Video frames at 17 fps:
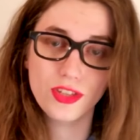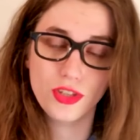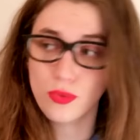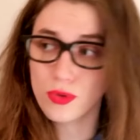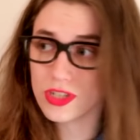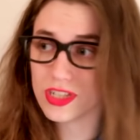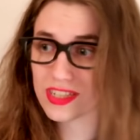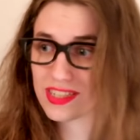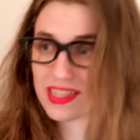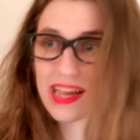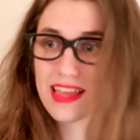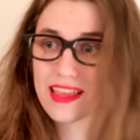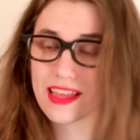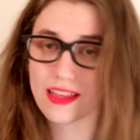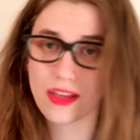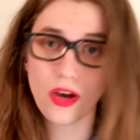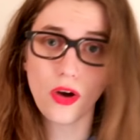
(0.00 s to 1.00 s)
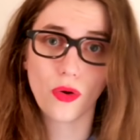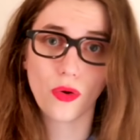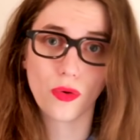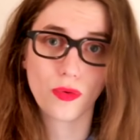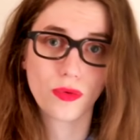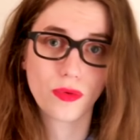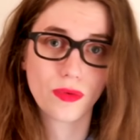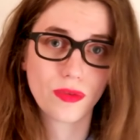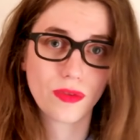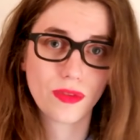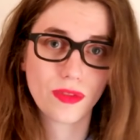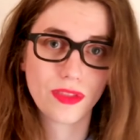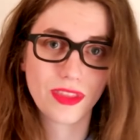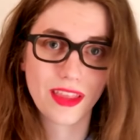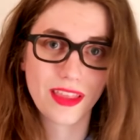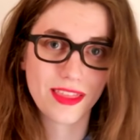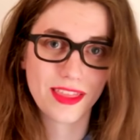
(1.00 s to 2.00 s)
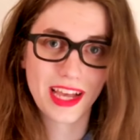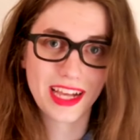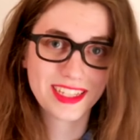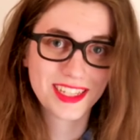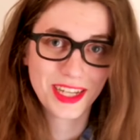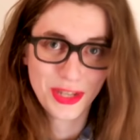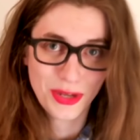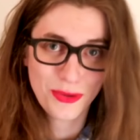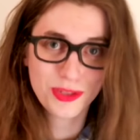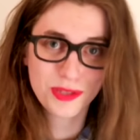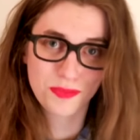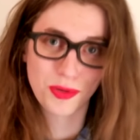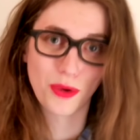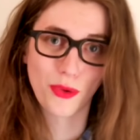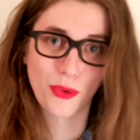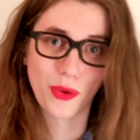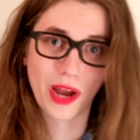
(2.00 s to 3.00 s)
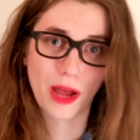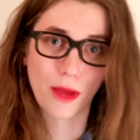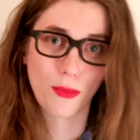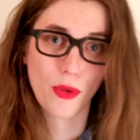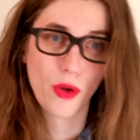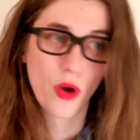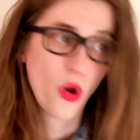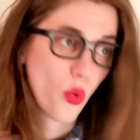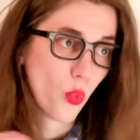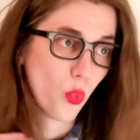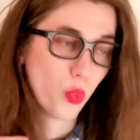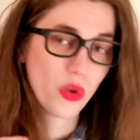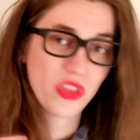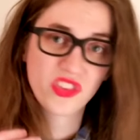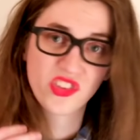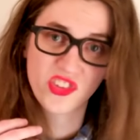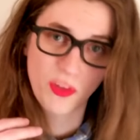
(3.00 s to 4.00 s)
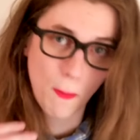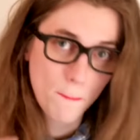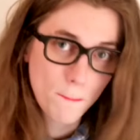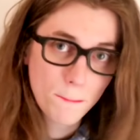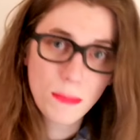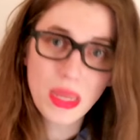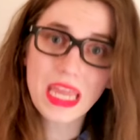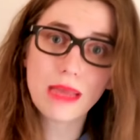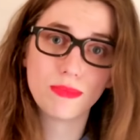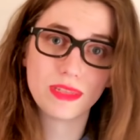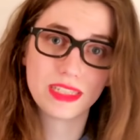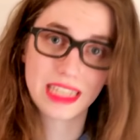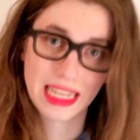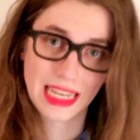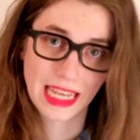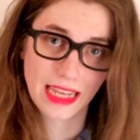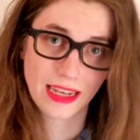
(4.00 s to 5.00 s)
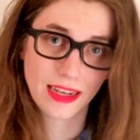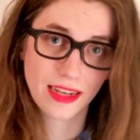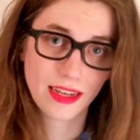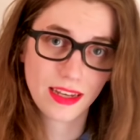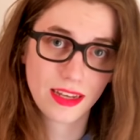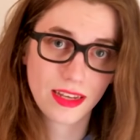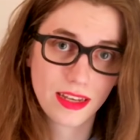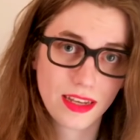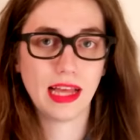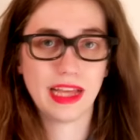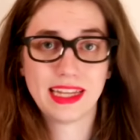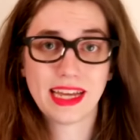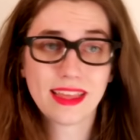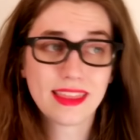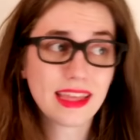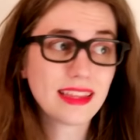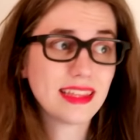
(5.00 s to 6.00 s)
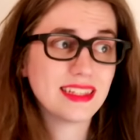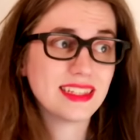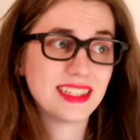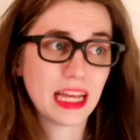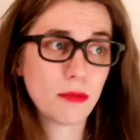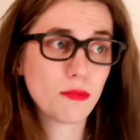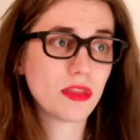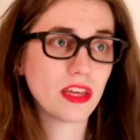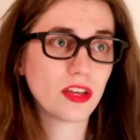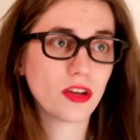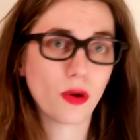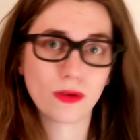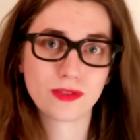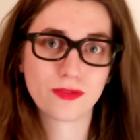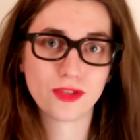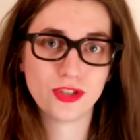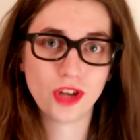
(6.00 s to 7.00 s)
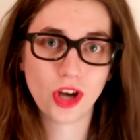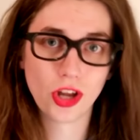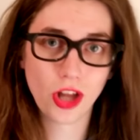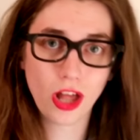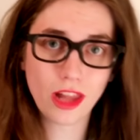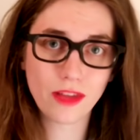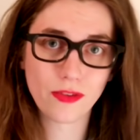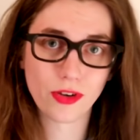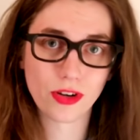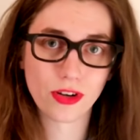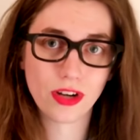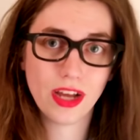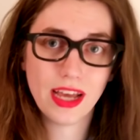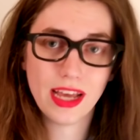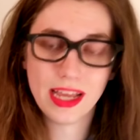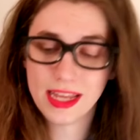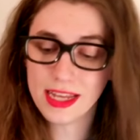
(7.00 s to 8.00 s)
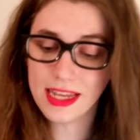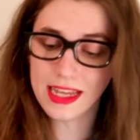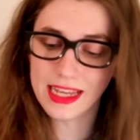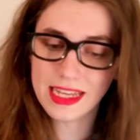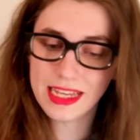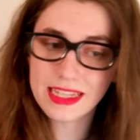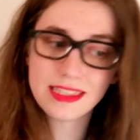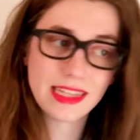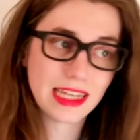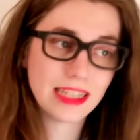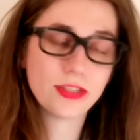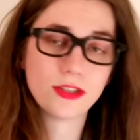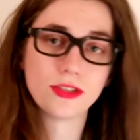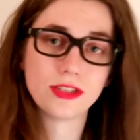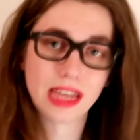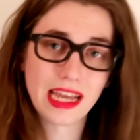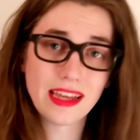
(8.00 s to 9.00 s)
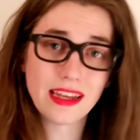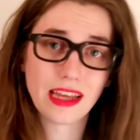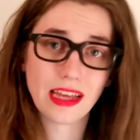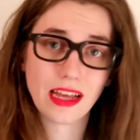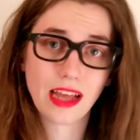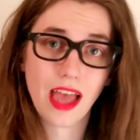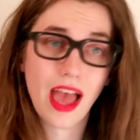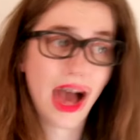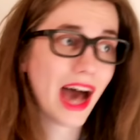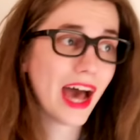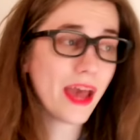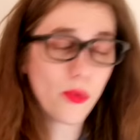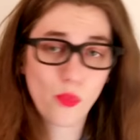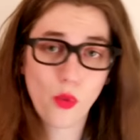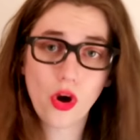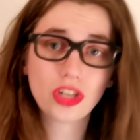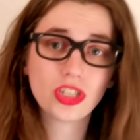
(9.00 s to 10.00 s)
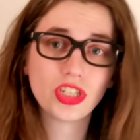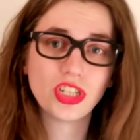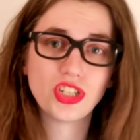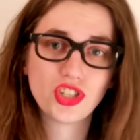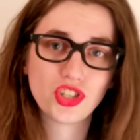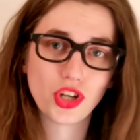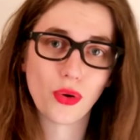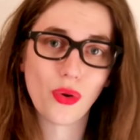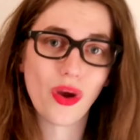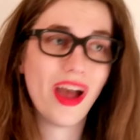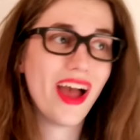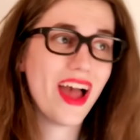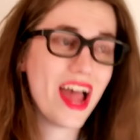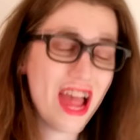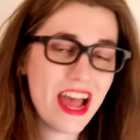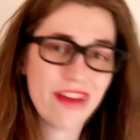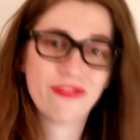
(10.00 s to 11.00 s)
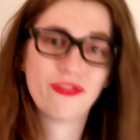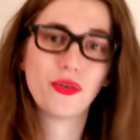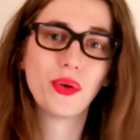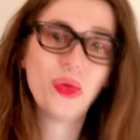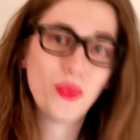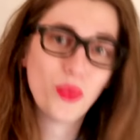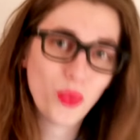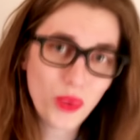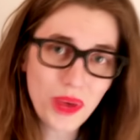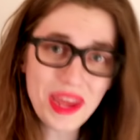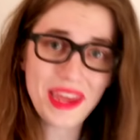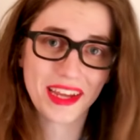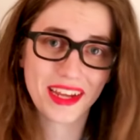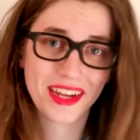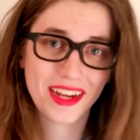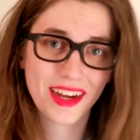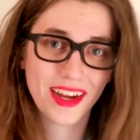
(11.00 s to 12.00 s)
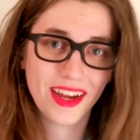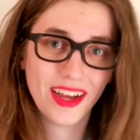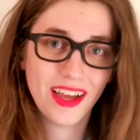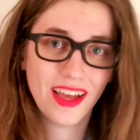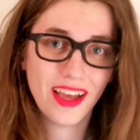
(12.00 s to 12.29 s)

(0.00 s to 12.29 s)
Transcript: You would just say that, oh, that's a news program with some memes in it. And I think the same thing goes for John Oliver. He is entertaining. I watch his show every week.